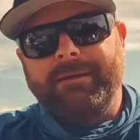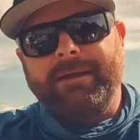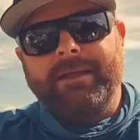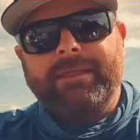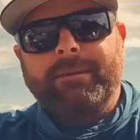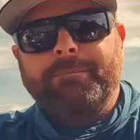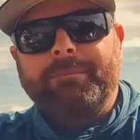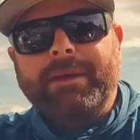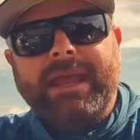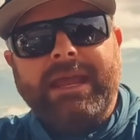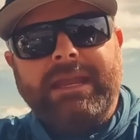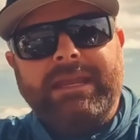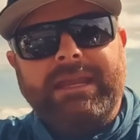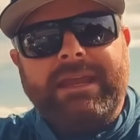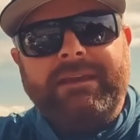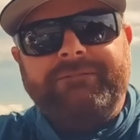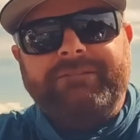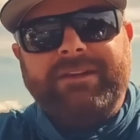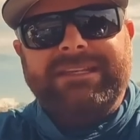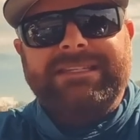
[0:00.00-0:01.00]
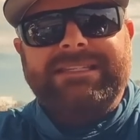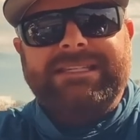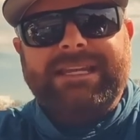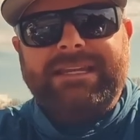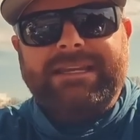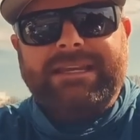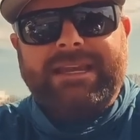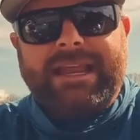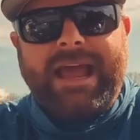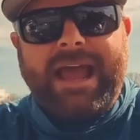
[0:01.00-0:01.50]
the bait, if it
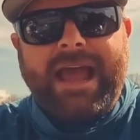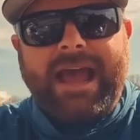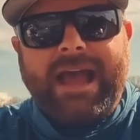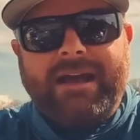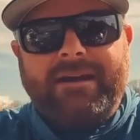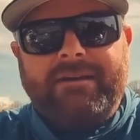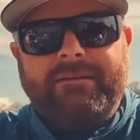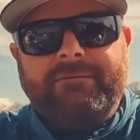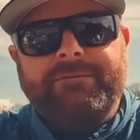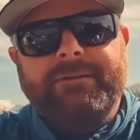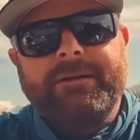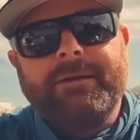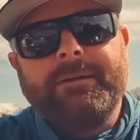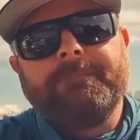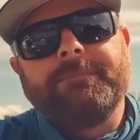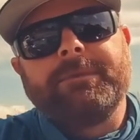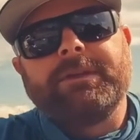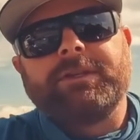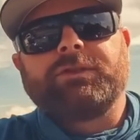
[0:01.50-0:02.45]
didn't have the